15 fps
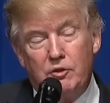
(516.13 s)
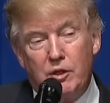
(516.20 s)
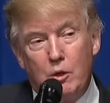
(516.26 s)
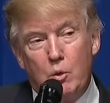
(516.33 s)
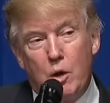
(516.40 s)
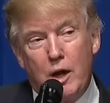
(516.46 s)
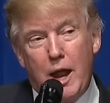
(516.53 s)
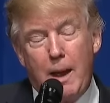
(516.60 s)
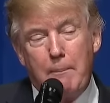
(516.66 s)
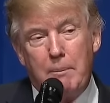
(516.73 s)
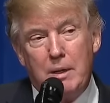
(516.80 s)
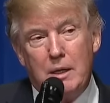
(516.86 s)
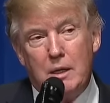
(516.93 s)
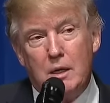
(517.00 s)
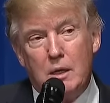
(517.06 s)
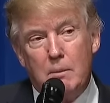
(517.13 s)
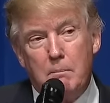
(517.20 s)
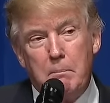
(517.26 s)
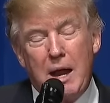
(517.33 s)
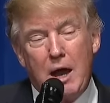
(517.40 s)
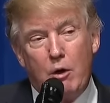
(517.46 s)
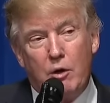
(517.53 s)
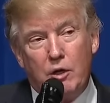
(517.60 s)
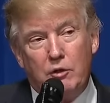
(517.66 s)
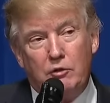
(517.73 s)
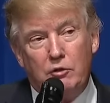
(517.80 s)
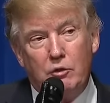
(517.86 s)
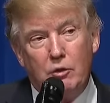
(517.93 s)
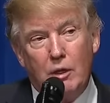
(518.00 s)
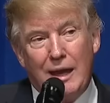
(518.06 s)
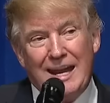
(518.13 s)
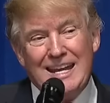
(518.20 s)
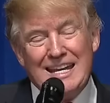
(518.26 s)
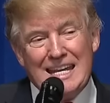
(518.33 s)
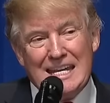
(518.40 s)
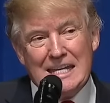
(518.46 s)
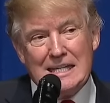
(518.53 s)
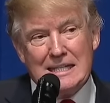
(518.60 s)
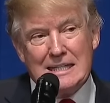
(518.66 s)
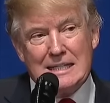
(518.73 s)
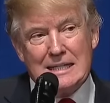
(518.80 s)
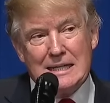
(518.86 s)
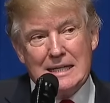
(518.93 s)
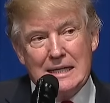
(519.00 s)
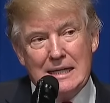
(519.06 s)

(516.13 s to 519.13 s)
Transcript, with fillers: seen what happened in Paris and Nice.